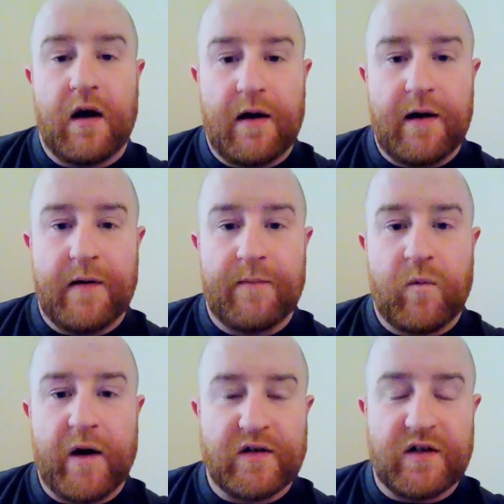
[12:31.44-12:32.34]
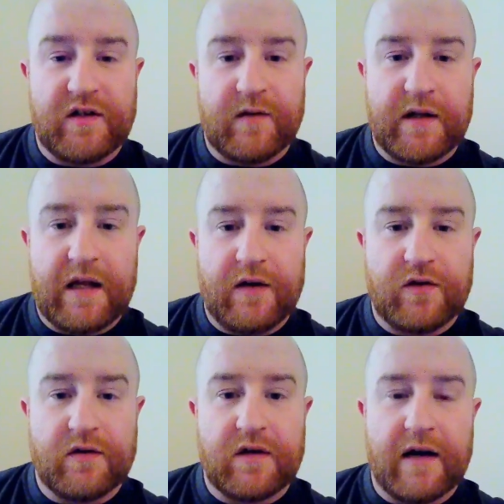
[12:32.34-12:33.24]
witness
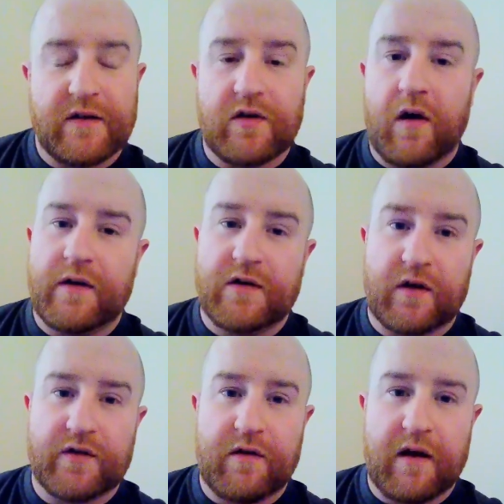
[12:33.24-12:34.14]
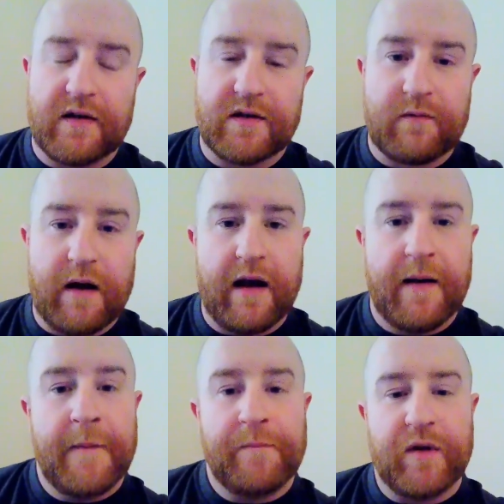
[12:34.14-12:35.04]
intimidation charges, all these sorts of things, right?
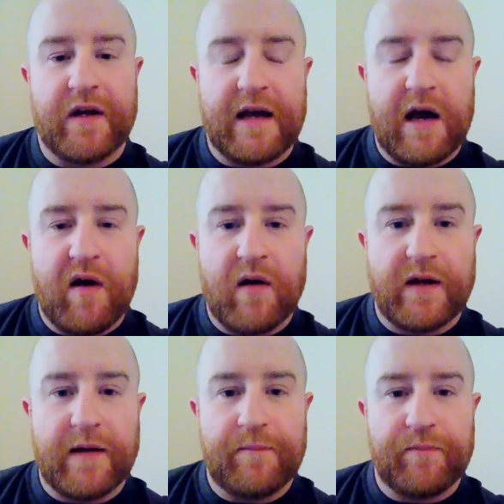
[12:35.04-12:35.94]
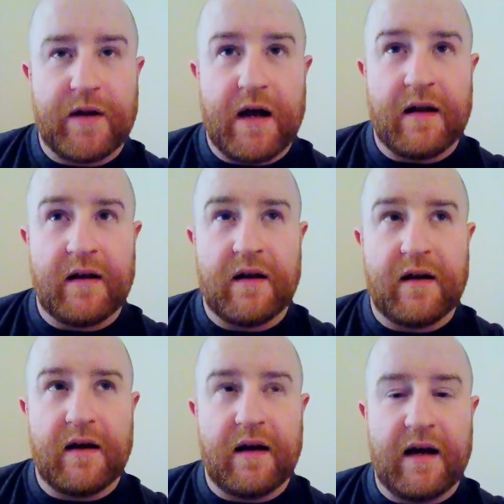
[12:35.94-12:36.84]
You can get around it.
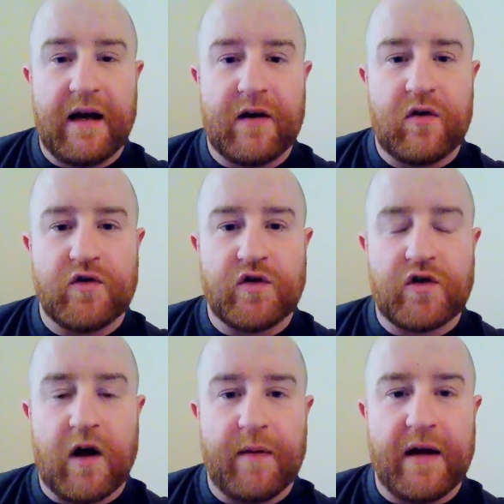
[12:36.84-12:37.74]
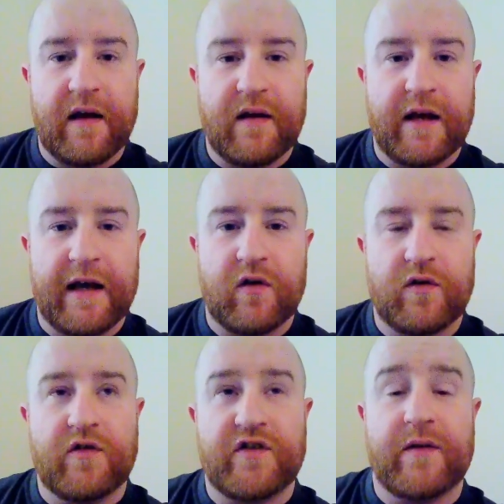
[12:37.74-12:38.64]
And it could
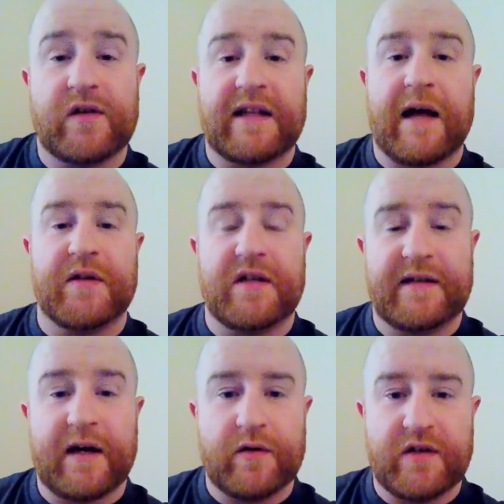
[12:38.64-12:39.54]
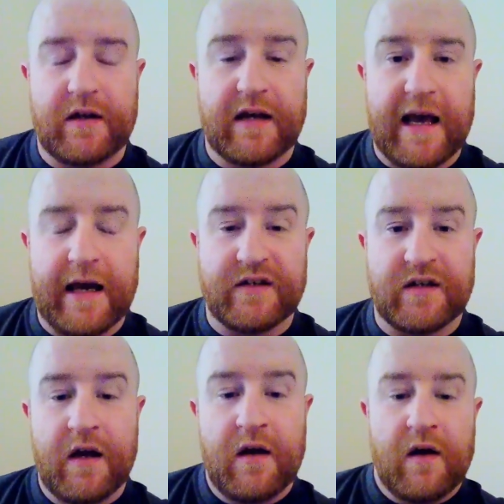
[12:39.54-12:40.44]
seriously damage the integrity of the
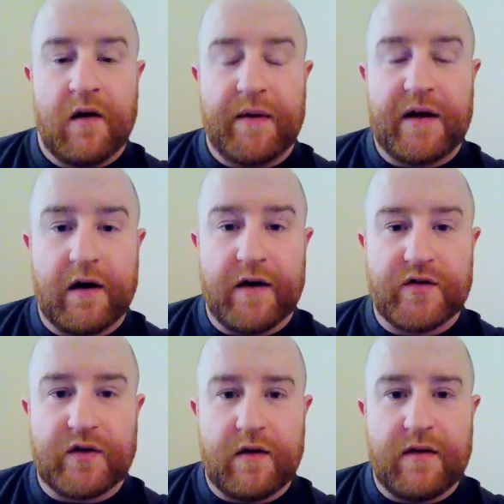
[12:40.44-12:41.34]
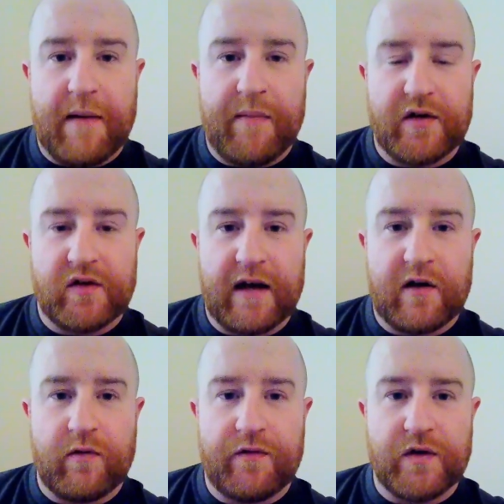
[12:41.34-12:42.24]
case because that person then
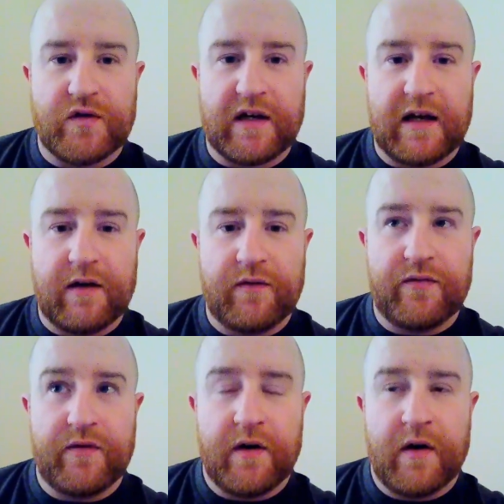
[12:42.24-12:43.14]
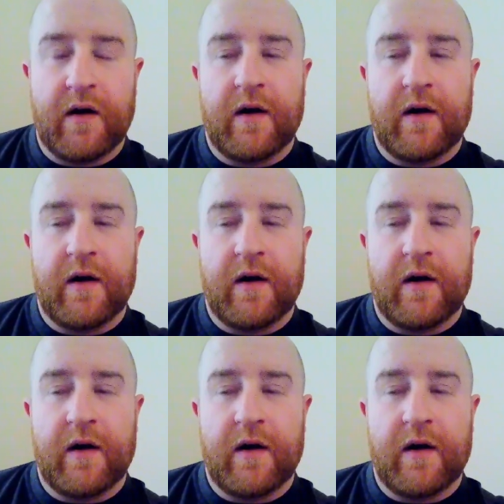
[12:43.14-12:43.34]
could refuse to give